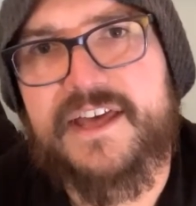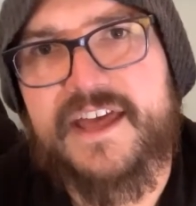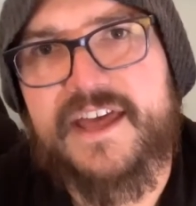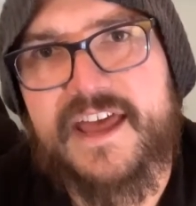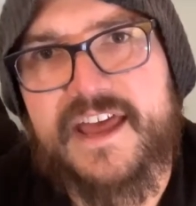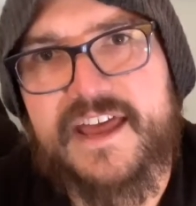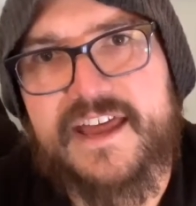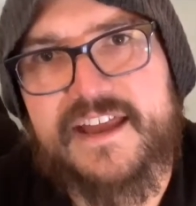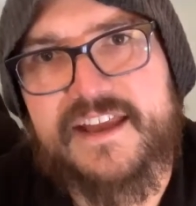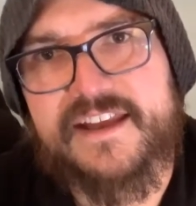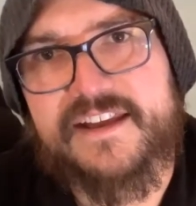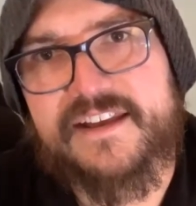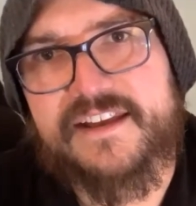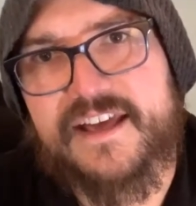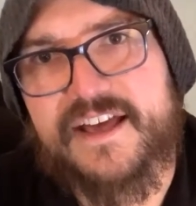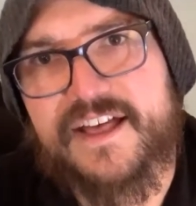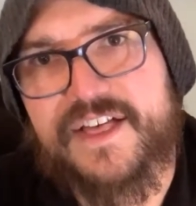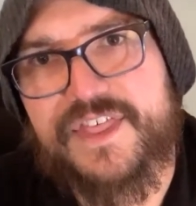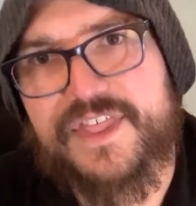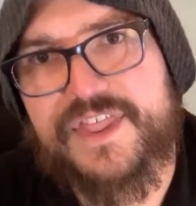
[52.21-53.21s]
And
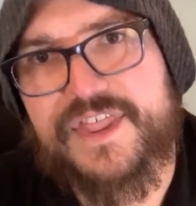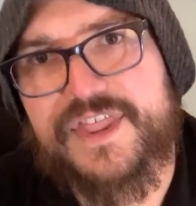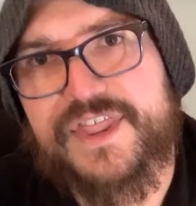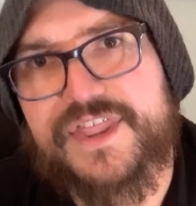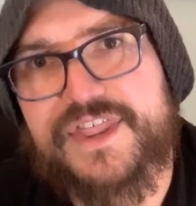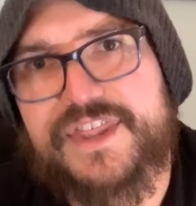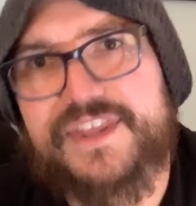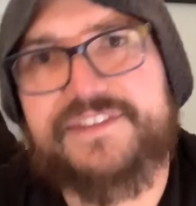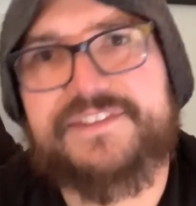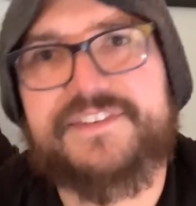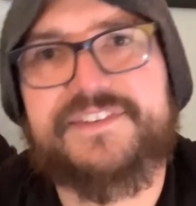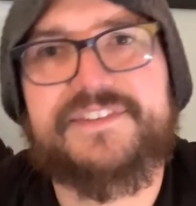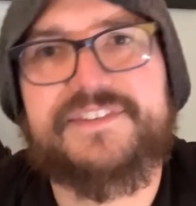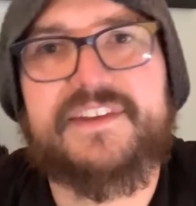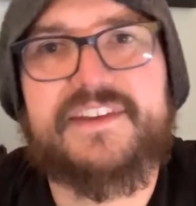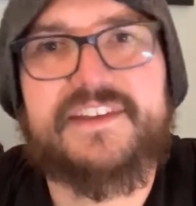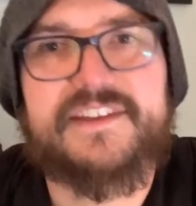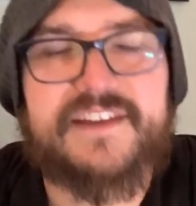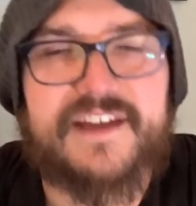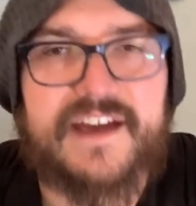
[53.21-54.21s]
this is
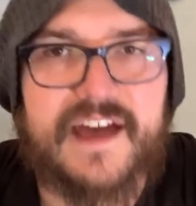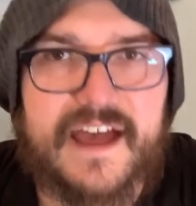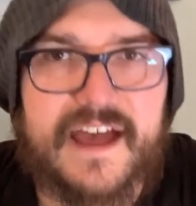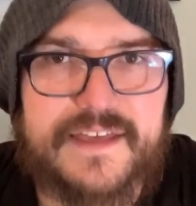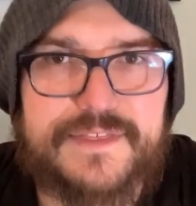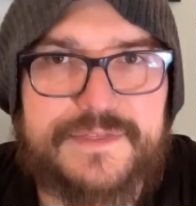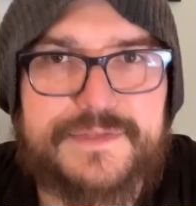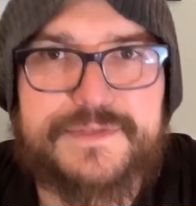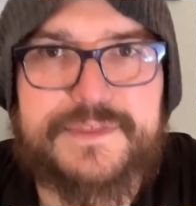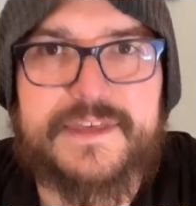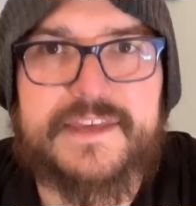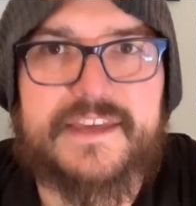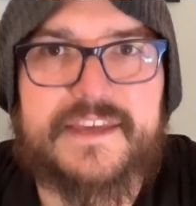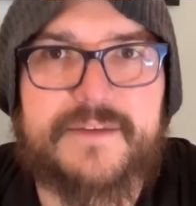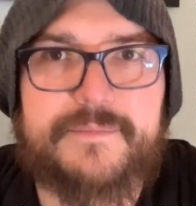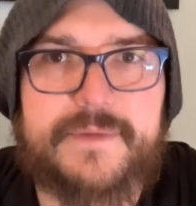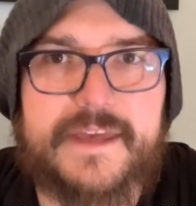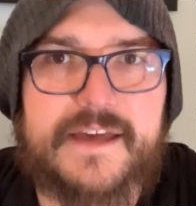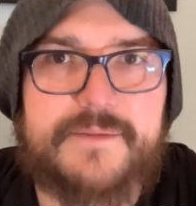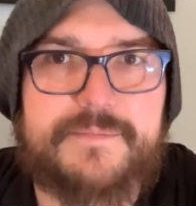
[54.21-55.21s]
it. I think
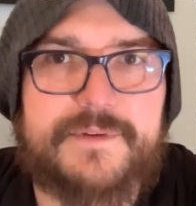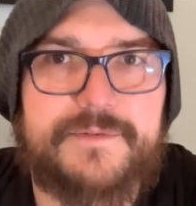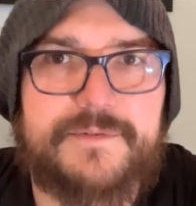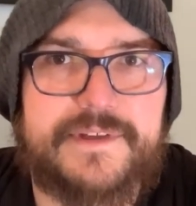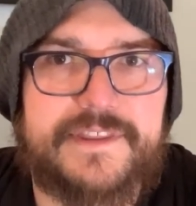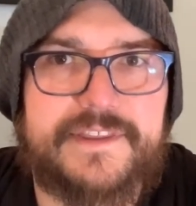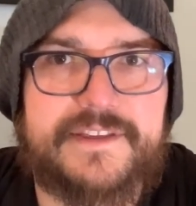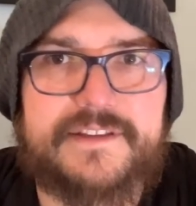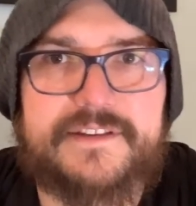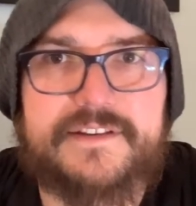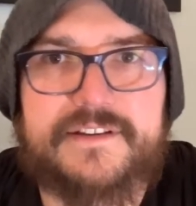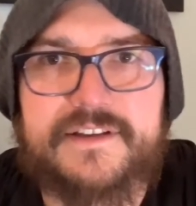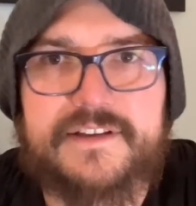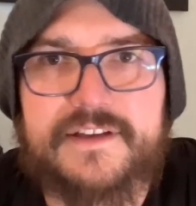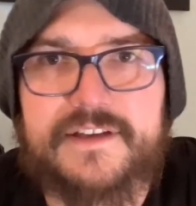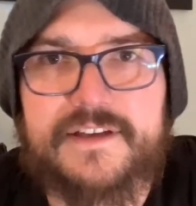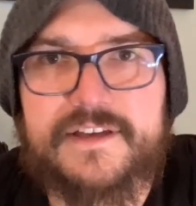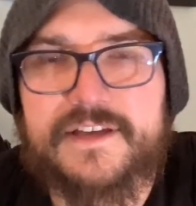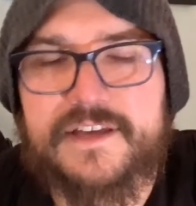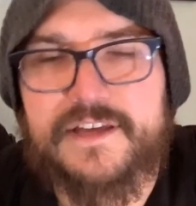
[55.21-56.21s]
I'm happy with it.
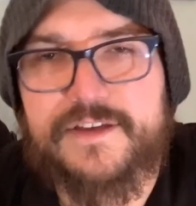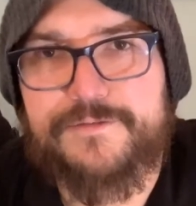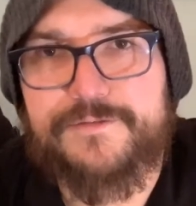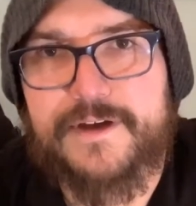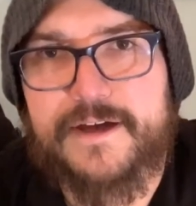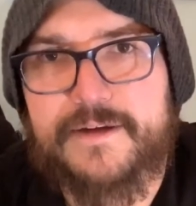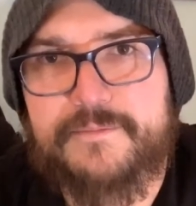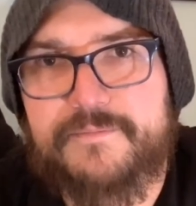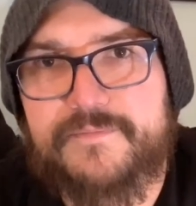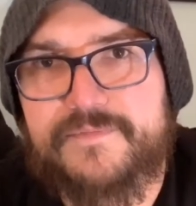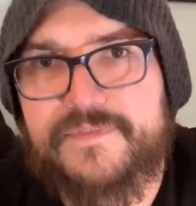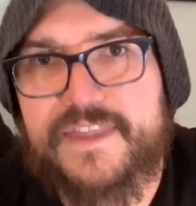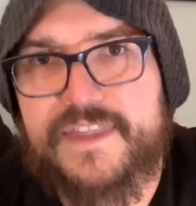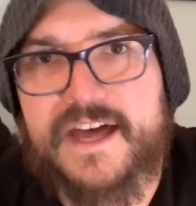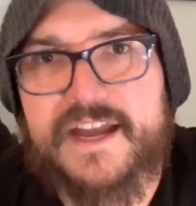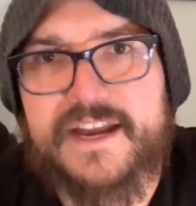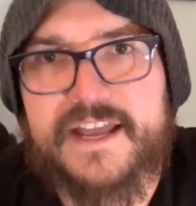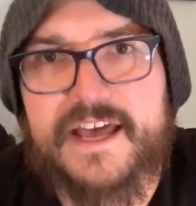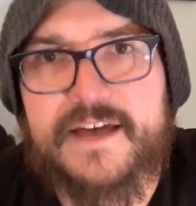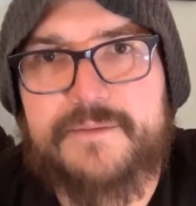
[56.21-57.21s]
If I'm
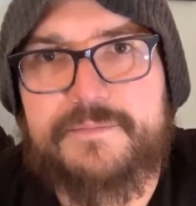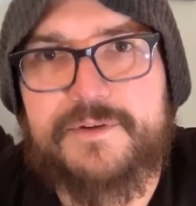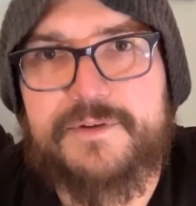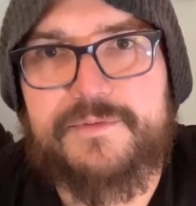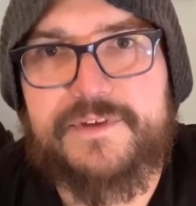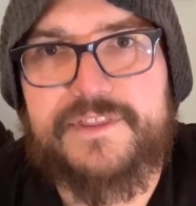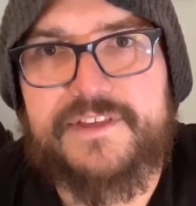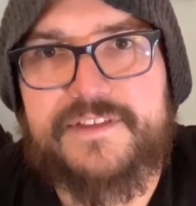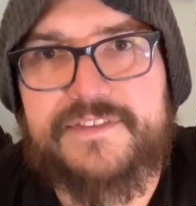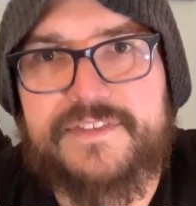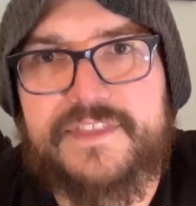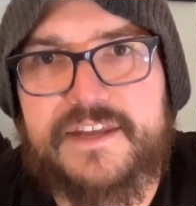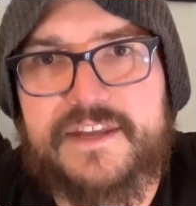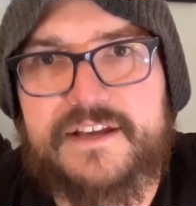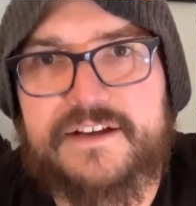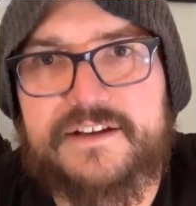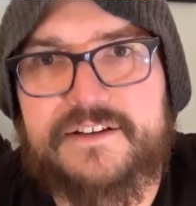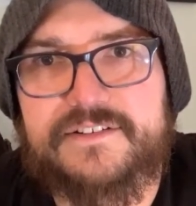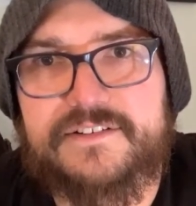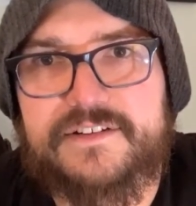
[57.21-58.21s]
not happy with it, then
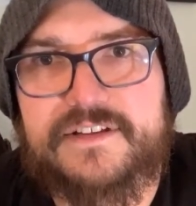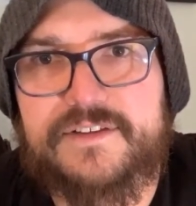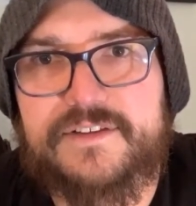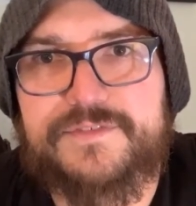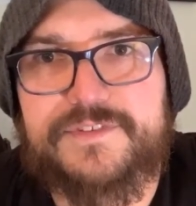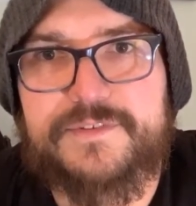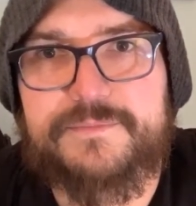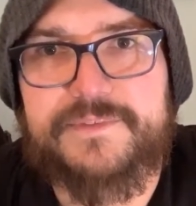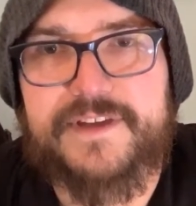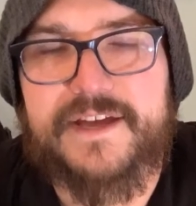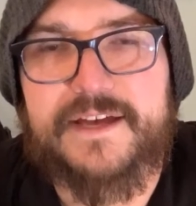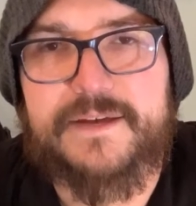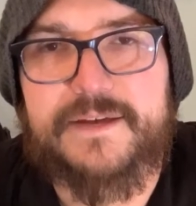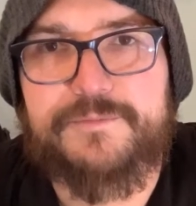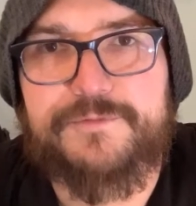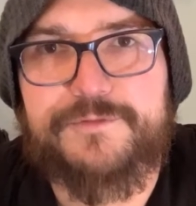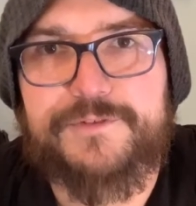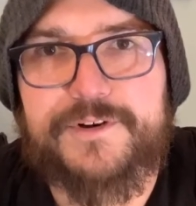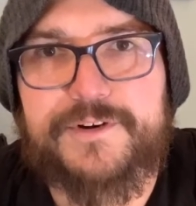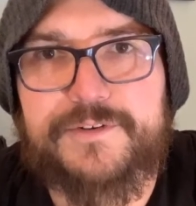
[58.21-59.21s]
I'll give some time
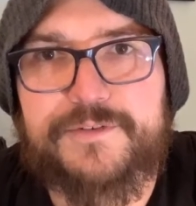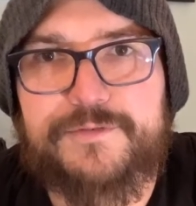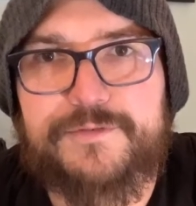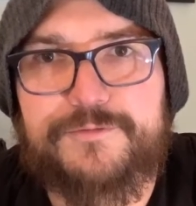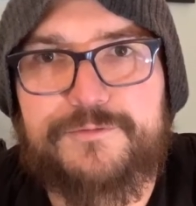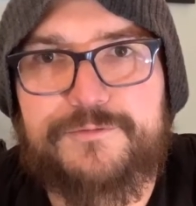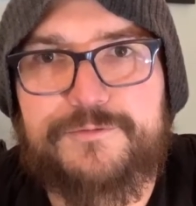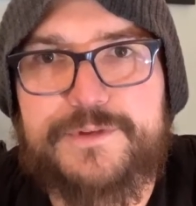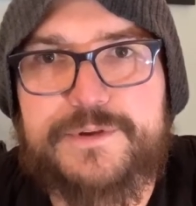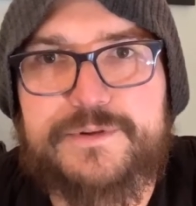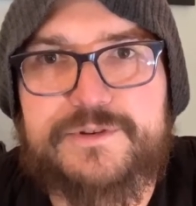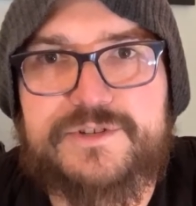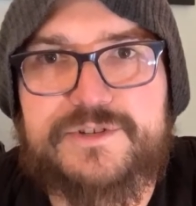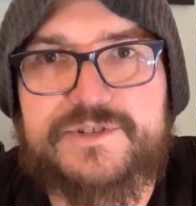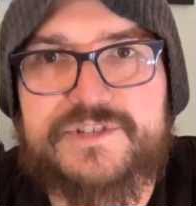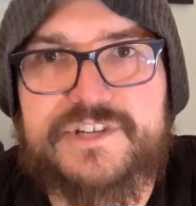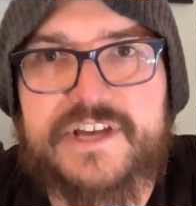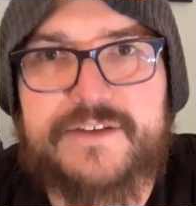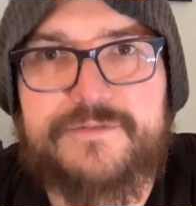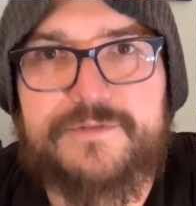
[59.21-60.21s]
for future
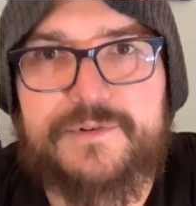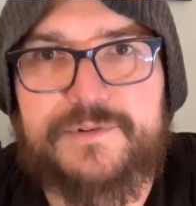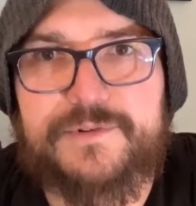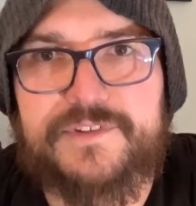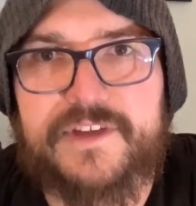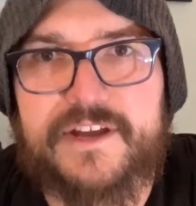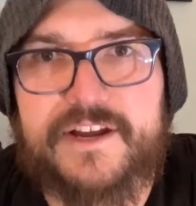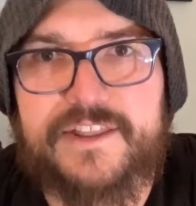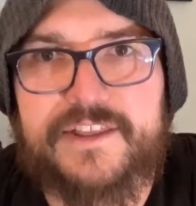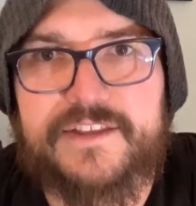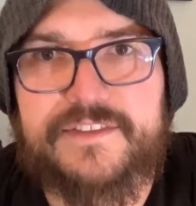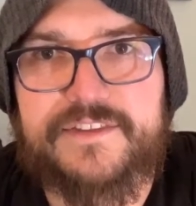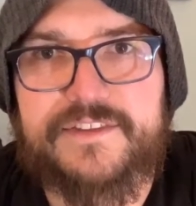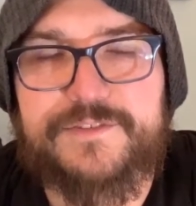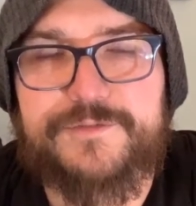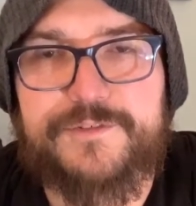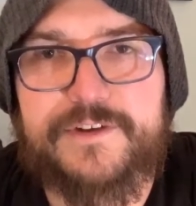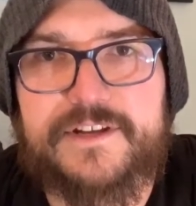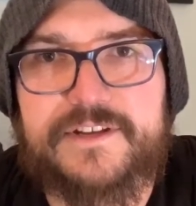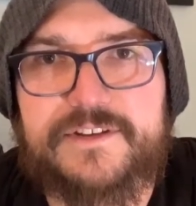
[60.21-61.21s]
Jeff, who's editing this
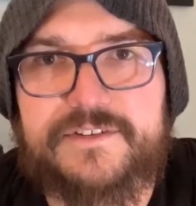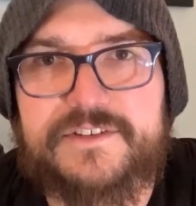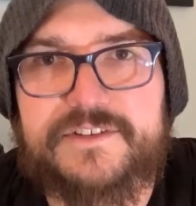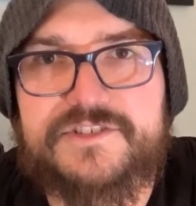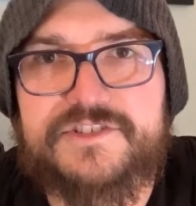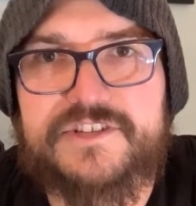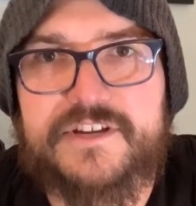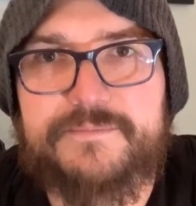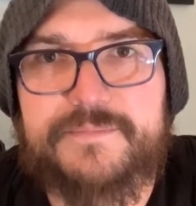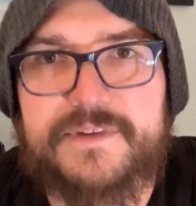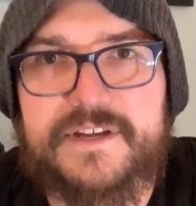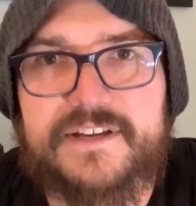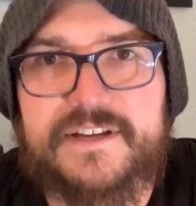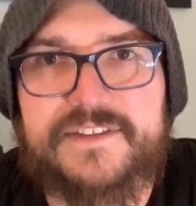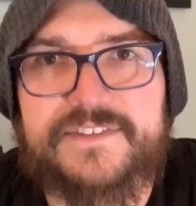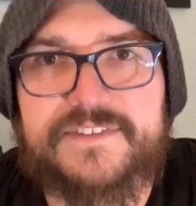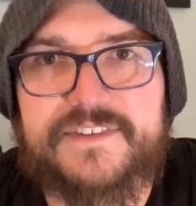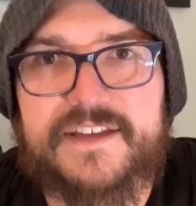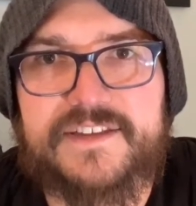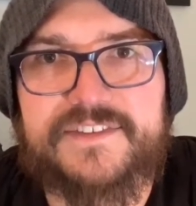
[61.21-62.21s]
video, to jump in
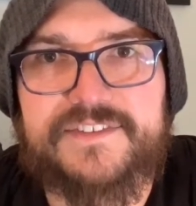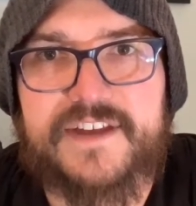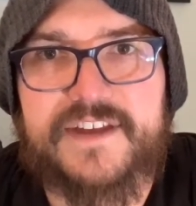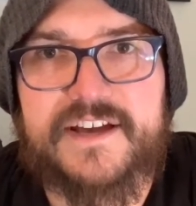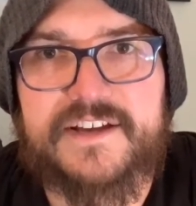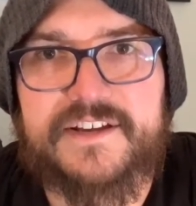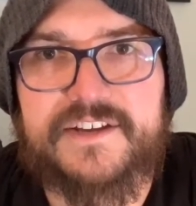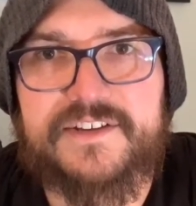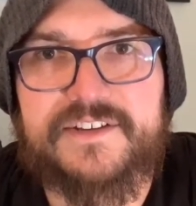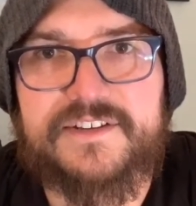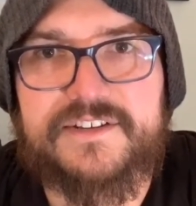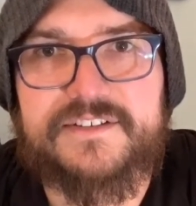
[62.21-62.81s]
and say it's not good.